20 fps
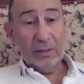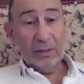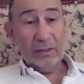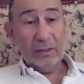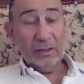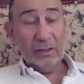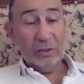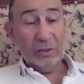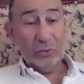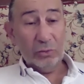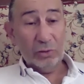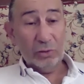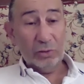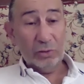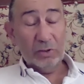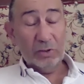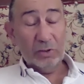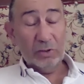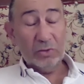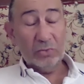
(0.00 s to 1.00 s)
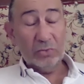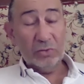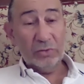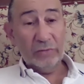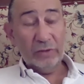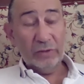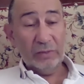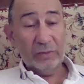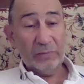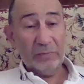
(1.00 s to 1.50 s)
In economy, to
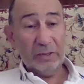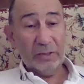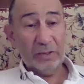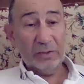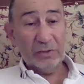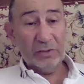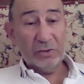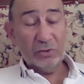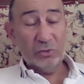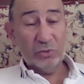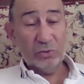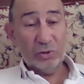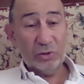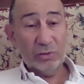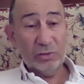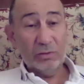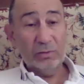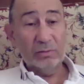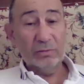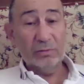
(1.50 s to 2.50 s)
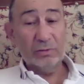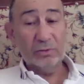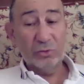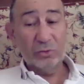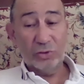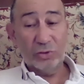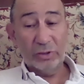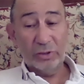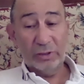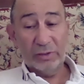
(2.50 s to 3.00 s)
develop real
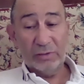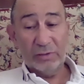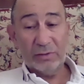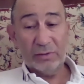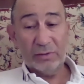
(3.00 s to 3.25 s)
socialist